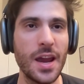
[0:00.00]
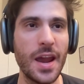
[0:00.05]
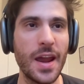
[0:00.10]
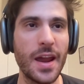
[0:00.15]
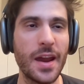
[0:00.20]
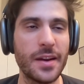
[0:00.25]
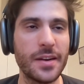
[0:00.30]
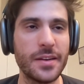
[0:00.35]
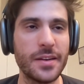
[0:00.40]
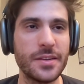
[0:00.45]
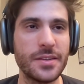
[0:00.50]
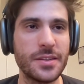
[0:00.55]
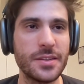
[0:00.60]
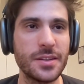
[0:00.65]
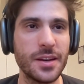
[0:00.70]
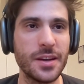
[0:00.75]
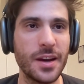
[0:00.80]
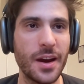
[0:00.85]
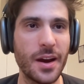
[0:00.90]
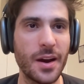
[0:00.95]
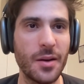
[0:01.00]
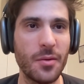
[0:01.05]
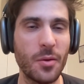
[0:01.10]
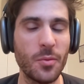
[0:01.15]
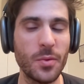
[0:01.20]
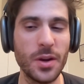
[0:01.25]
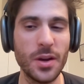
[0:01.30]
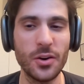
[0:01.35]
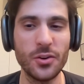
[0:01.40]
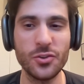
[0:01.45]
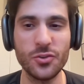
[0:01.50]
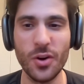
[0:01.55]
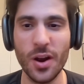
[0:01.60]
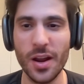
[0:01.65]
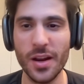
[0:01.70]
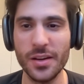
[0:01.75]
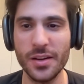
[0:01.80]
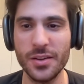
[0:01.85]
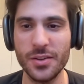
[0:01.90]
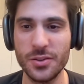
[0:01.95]
And uh, what we are
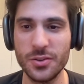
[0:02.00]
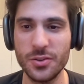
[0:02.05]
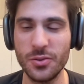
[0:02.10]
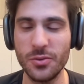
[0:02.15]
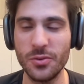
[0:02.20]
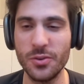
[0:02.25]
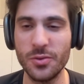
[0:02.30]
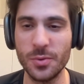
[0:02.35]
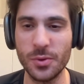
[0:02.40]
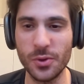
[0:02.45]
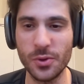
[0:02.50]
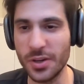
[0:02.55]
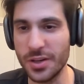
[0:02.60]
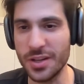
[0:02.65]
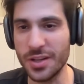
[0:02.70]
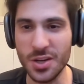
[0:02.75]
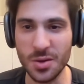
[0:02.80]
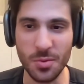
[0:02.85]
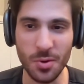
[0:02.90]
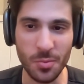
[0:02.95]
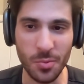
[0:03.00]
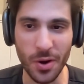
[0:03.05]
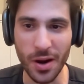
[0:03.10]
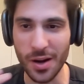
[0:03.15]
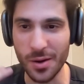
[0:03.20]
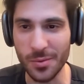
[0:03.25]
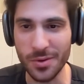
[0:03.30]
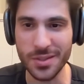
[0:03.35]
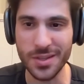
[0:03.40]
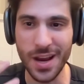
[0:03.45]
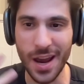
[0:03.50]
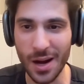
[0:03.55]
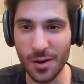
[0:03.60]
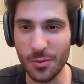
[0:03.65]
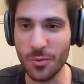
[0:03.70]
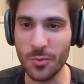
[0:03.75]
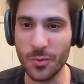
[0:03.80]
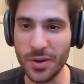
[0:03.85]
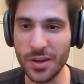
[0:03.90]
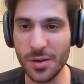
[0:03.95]
trying to do is we look in the human brain and we say,
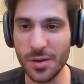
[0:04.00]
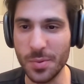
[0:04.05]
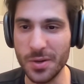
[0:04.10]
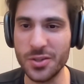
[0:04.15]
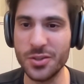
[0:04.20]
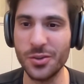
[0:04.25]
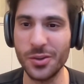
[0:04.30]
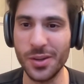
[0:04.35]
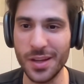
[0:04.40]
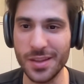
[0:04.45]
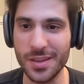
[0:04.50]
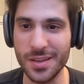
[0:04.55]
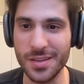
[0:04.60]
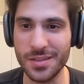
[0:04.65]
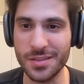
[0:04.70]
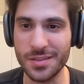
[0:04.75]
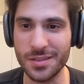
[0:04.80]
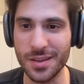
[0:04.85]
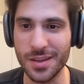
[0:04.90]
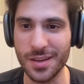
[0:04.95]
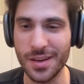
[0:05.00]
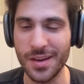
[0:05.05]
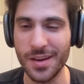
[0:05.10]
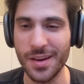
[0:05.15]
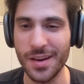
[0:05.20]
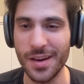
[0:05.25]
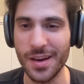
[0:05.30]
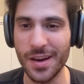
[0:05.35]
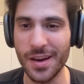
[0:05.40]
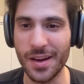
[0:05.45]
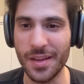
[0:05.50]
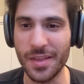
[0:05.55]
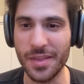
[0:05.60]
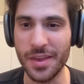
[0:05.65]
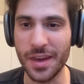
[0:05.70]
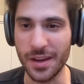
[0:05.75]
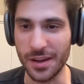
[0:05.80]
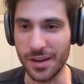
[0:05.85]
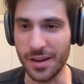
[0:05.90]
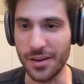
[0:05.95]
how do we recapitulate this uh,
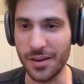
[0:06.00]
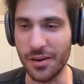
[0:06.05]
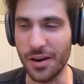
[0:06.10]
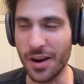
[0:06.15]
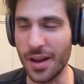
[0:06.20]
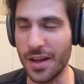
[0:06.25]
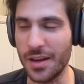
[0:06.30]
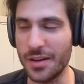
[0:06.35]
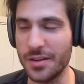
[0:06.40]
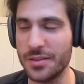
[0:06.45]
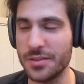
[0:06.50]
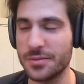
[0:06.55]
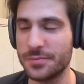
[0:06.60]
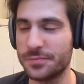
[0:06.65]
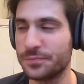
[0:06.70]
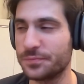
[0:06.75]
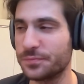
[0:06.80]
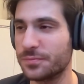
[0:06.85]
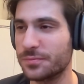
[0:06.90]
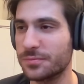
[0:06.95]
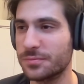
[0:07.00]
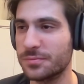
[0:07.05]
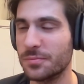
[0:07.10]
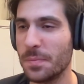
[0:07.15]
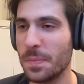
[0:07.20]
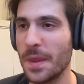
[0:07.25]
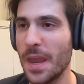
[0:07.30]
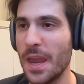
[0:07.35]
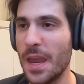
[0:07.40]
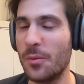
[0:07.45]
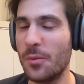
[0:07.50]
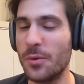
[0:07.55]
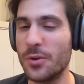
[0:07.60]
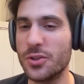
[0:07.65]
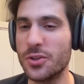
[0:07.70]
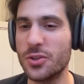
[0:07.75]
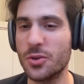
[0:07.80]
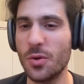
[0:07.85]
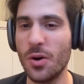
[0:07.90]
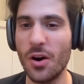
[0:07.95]
thing in our heads? And
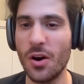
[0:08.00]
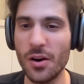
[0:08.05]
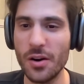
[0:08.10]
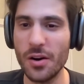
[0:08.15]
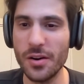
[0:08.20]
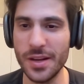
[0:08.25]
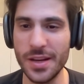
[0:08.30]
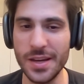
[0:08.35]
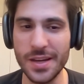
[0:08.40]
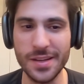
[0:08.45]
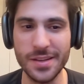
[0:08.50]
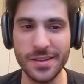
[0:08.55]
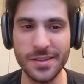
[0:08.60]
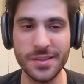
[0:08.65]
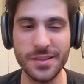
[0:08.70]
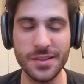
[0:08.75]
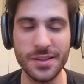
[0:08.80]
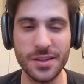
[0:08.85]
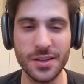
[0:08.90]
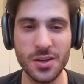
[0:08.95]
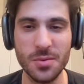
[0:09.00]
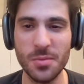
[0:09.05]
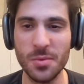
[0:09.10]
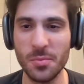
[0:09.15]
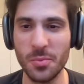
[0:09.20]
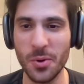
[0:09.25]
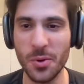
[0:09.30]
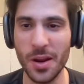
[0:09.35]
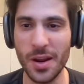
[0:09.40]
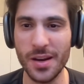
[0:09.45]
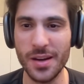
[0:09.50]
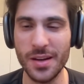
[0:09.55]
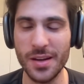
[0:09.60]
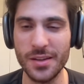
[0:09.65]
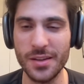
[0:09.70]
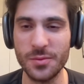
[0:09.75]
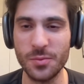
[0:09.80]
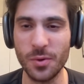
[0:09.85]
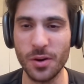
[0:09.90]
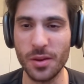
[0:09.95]
what's so hard is the human brain
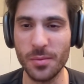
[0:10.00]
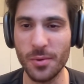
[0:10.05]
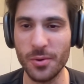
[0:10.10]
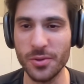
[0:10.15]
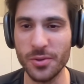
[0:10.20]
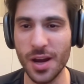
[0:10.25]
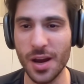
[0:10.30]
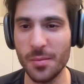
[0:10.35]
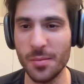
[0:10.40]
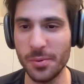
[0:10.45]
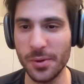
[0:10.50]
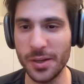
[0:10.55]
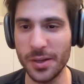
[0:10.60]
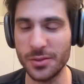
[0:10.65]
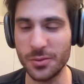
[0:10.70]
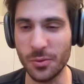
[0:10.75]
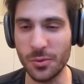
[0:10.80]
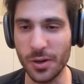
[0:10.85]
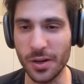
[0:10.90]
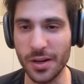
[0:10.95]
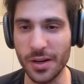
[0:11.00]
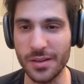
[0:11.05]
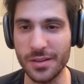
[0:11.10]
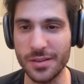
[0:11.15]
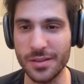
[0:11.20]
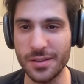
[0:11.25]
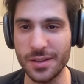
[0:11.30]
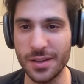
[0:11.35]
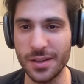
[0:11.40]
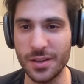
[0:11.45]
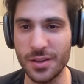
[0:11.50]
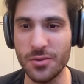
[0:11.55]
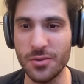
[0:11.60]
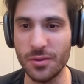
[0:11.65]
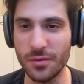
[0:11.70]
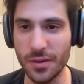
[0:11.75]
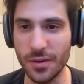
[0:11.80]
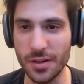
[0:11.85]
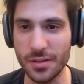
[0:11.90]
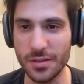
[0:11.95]
is one of the most complex organs in the
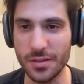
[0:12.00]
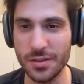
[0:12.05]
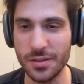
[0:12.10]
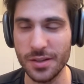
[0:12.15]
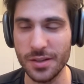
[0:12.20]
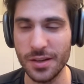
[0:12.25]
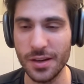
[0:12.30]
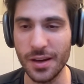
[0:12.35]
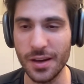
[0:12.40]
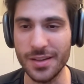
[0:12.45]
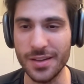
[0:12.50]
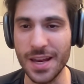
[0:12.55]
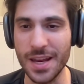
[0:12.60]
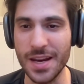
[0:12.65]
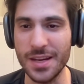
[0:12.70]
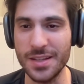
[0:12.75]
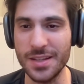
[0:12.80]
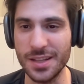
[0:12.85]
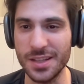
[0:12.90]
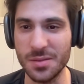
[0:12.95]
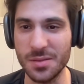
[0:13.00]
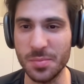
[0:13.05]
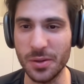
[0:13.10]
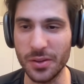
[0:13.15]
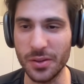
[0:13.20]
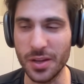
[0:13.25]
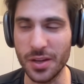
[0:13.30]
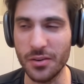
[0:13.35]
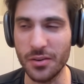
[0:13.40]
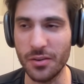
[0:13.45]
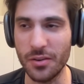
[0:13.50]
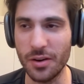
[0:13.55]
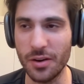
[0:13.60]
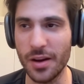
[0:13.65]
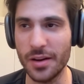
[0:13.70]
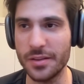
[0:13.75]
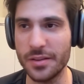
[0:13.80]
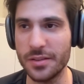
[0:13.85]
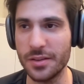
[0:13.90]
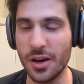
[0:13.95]
universe. It has eighty-six billion
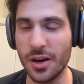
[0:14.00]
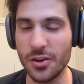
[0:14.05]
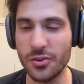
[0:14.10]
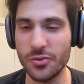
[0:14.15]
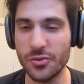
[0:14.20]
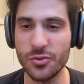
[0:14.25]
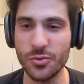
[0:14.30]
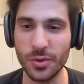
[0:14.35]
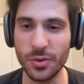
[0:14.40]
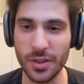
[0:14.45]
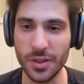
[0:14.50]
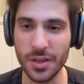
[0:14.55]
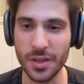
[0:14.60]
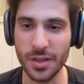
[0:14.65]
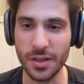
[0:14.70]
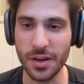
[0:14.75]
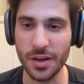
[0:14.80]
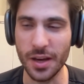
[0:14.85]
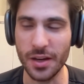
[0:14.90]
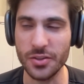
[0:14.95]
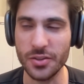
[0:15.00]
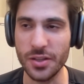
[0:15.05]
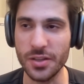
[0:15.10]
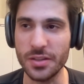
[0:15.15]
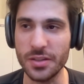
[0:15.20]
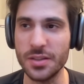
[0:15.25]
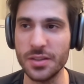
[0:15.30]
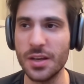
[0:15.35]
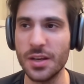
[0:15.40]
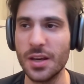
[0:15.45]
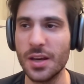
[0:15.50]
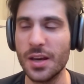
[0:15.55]
neurons, one hundred trillion connections.